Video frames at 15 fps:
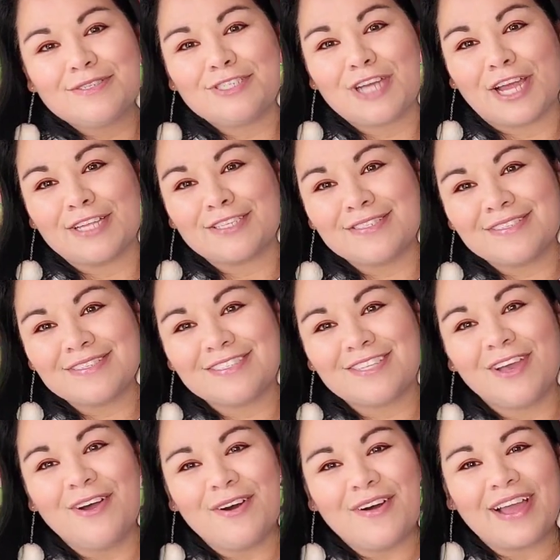chest,
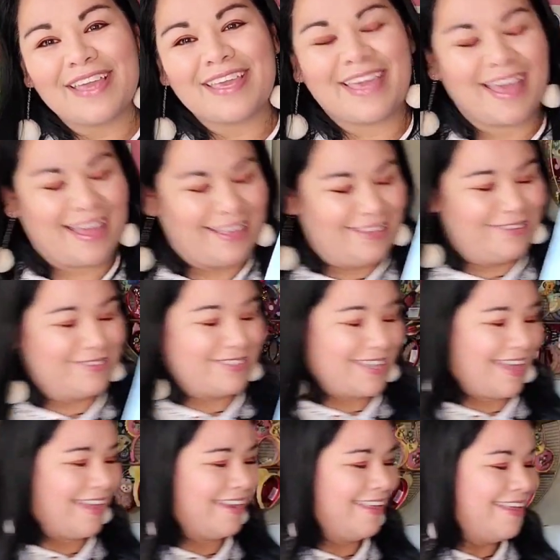so I can't use
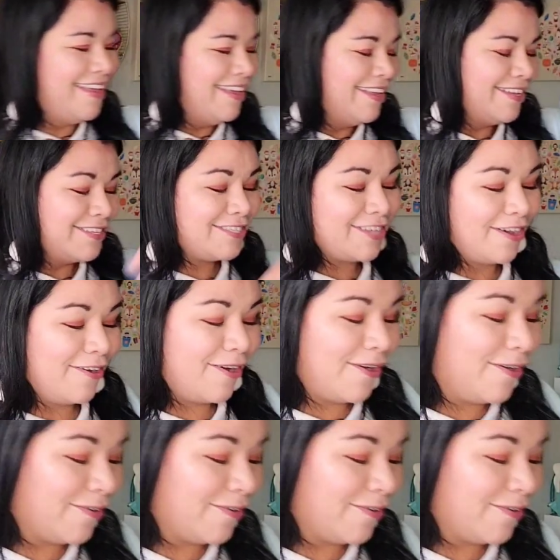that. So,